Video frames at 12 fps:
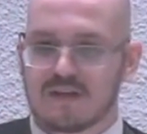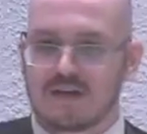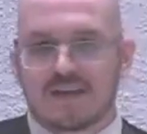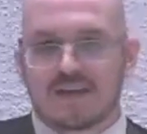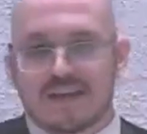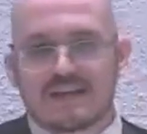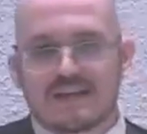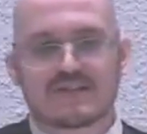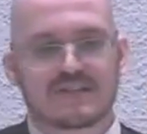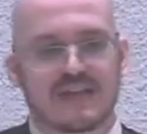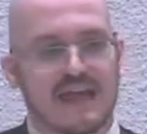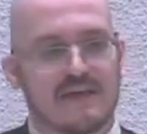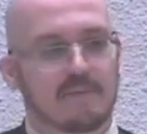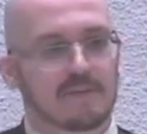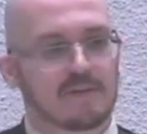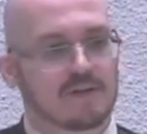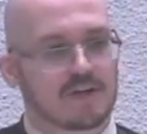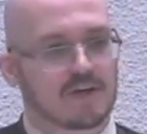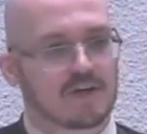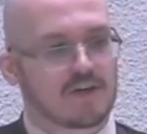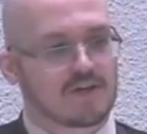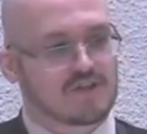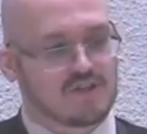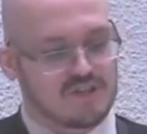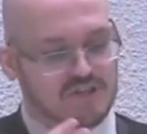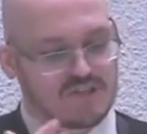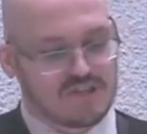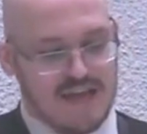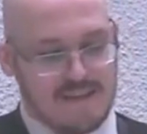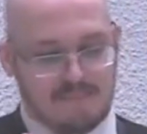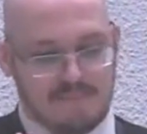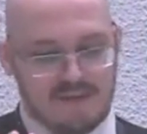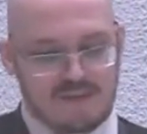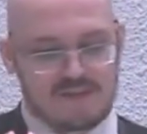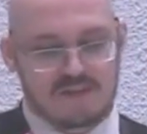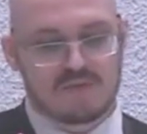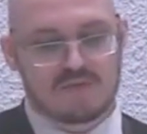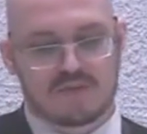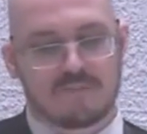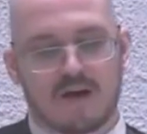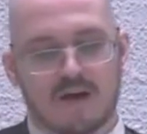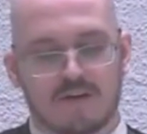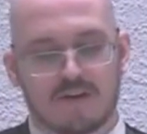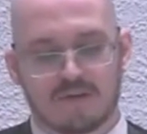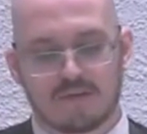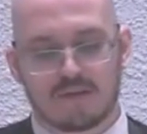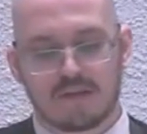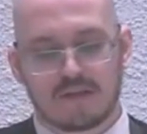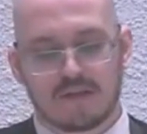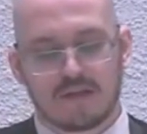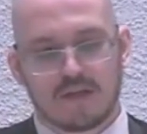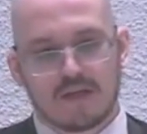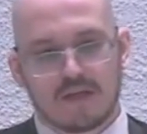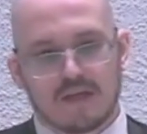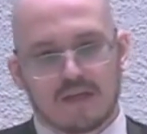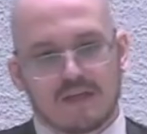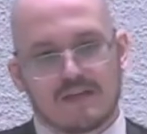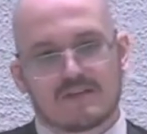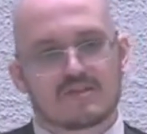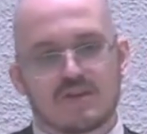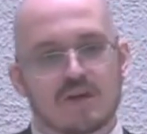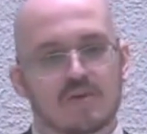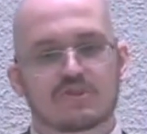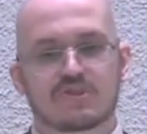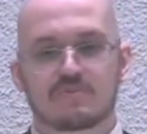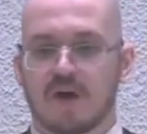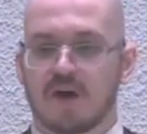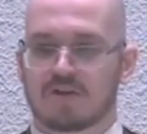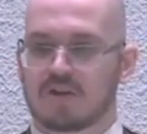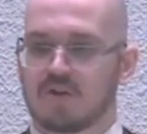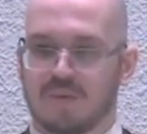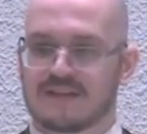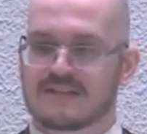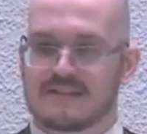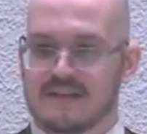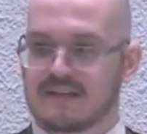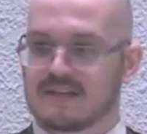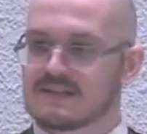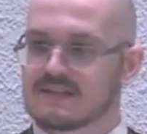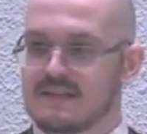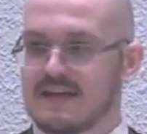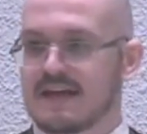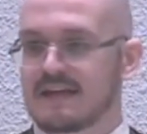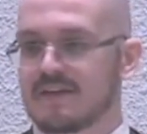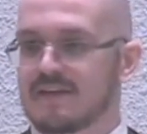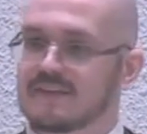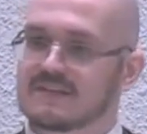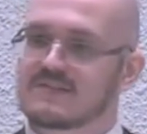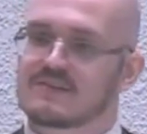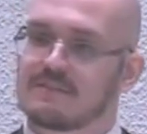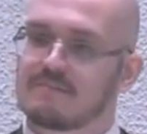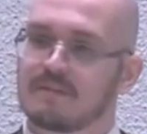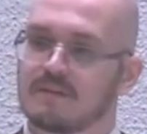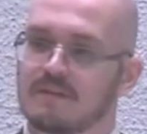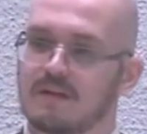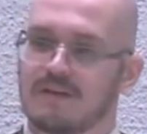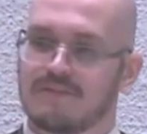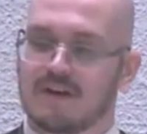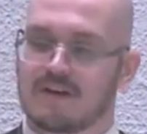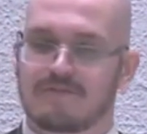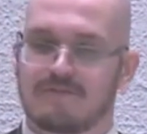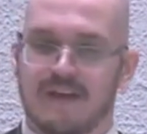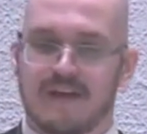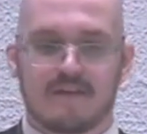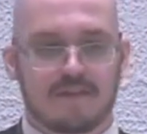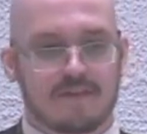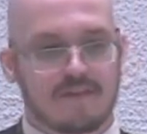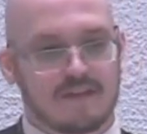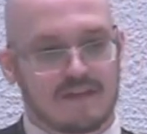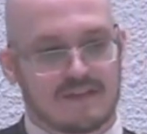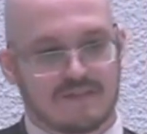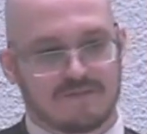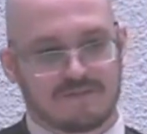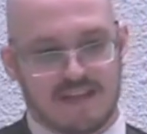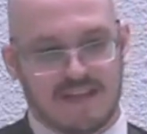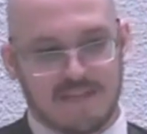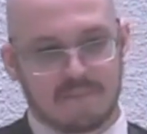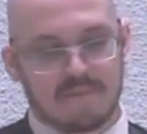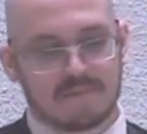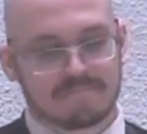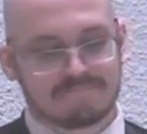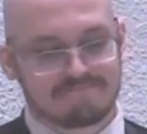the inescapable urge to step into tomorrow. It is no small coincidence, then, that the symbol of our faith is a flame